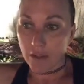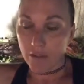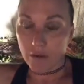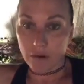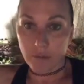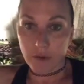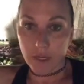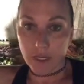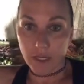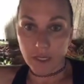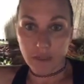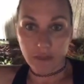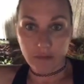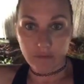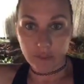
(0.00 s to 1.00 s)
They're
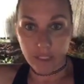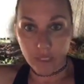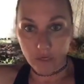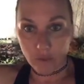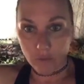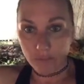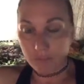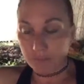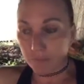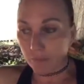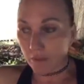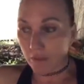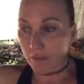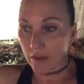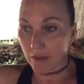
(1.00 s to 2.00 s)
buying a lovely home
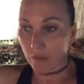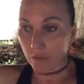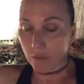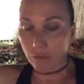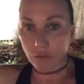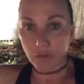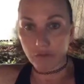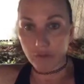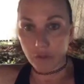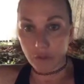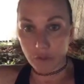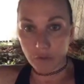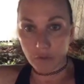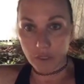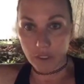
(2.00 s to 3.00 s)
that we
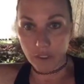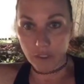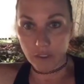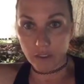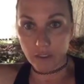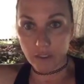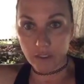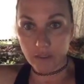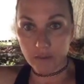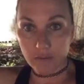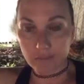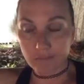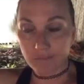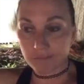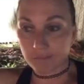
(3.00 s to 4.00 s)
reviewed
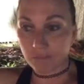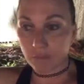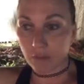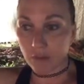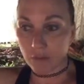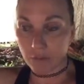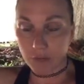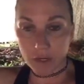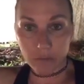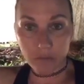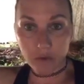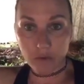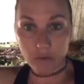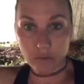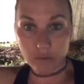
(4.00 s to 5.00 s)
the
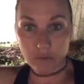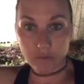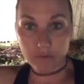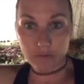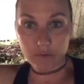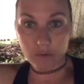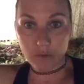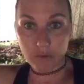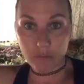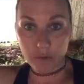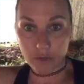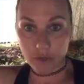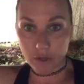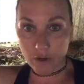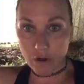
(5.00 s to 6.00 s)
comparable homes before we
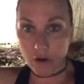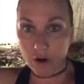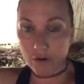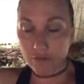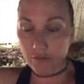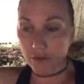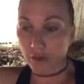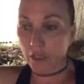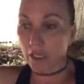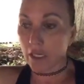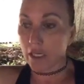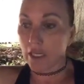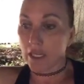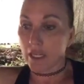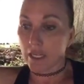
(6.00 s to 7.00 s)
put it in our offer
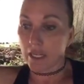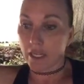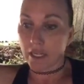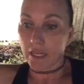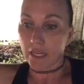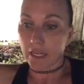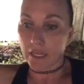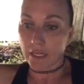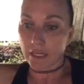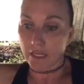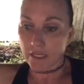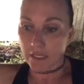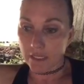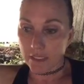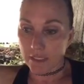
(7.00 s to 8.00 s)

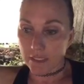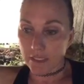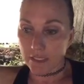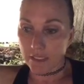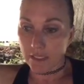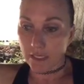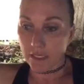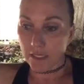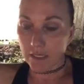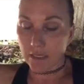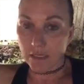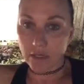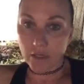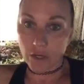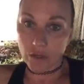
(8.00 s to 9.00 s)
and
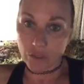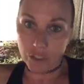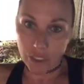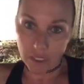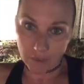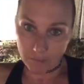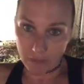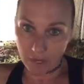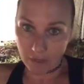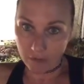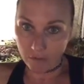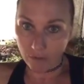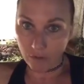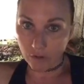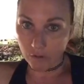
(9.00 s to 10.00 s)
negotiated back
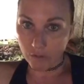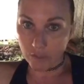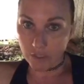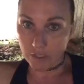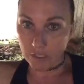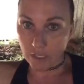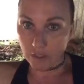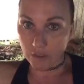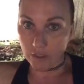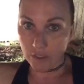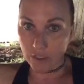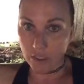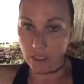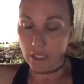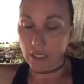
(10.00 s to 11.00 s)
and forth with the seller